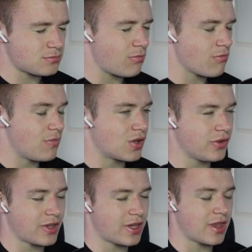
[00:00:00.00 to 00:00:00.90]

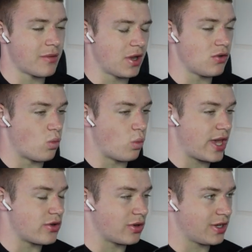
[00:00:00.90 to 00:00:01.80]
Because like the amount of
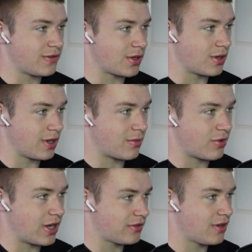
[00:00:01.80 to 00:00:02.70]
weight you're lifting on a leg
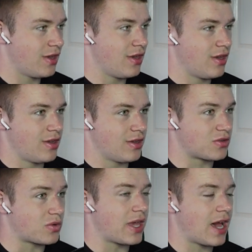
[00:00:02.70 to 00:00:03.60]
press
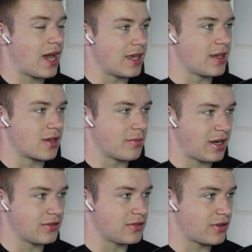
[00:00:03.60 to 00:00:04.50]
is quite high in
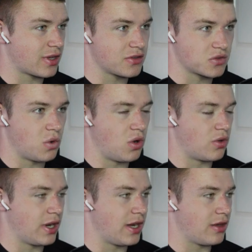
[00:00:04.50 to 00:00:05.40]
comparison to like a squat
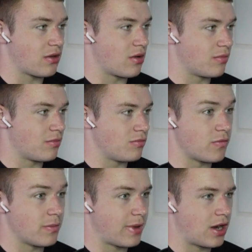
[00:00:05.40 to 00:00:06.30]
or any other
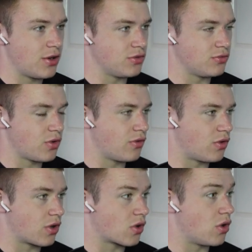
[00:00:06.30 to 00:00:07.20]
movement pattern you'll do,
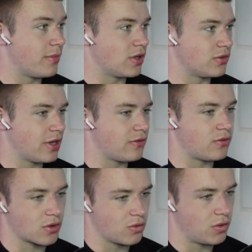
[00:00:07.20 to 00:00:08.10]
or a compound lift
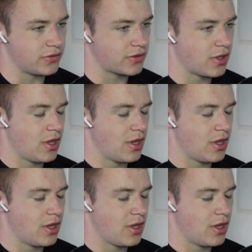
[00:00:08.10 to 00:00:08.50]
for quads.